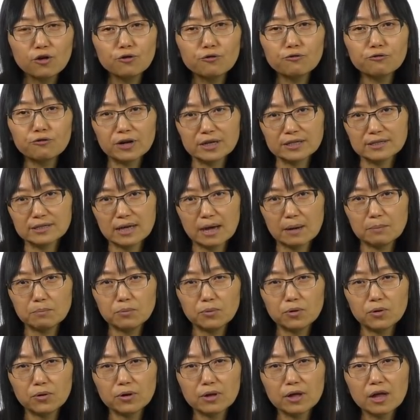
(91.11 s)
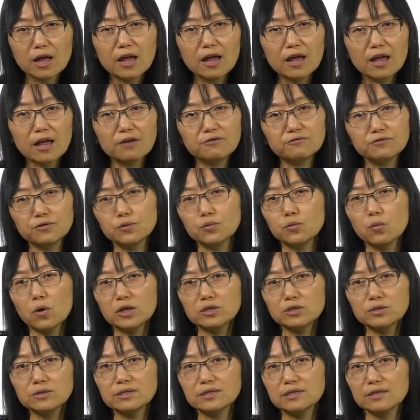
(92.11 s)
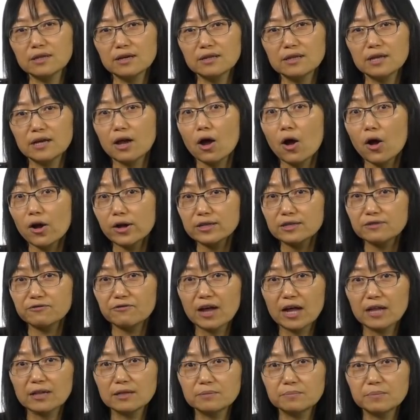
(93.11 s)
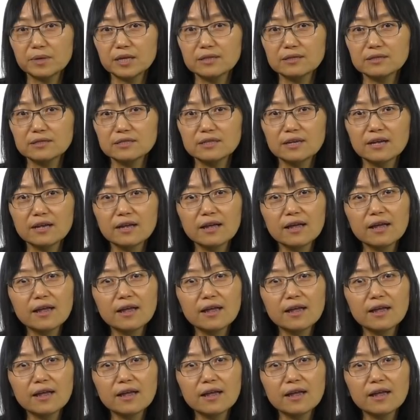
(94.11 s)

For example, if you want to study heart development,